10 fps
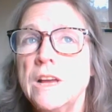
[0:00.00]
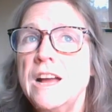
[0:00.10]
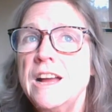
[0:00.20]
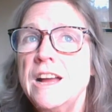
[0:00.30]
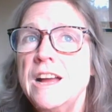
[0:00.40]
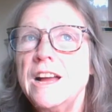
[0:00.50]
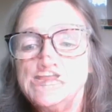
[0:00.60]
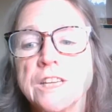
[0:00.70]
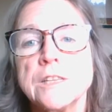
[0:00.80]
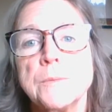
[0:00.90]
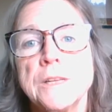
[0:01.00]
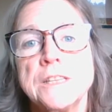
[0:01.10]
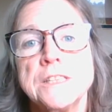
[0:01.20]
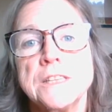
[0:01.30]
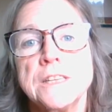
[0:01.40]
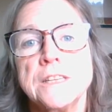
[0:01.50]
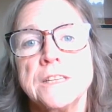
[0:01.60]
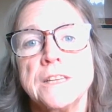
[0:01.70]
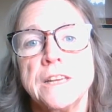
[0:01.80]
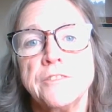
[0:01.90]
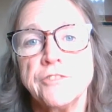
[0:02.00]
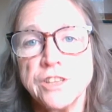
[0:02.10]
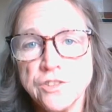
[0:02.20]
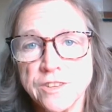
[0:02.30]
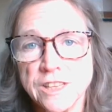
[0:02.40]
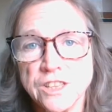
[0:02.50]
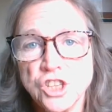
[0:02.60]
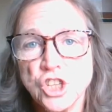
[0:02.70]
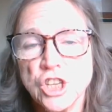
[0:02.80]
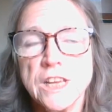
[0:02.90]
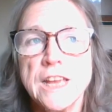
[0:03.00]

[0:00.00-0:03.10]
King of Hearts takes place in a French village,